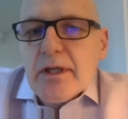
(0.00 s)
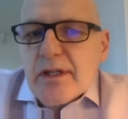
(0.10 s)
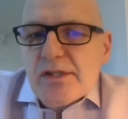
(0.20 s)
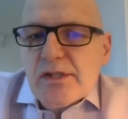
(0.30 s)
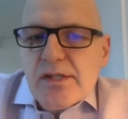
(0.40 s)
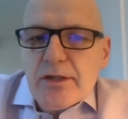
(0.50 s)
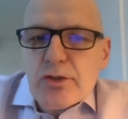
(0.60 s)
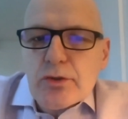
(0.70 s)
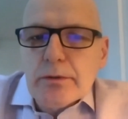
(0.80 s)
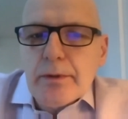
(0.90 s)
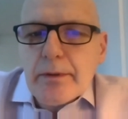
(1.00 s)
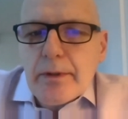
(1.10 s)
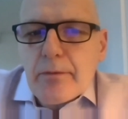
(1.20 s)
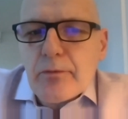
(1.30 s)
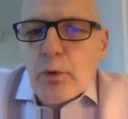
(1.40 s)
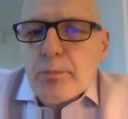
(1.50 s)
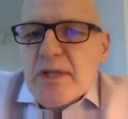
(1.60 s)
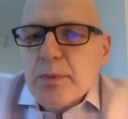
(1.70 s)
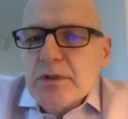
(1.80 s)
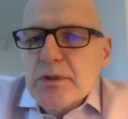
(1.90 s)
It is essential for people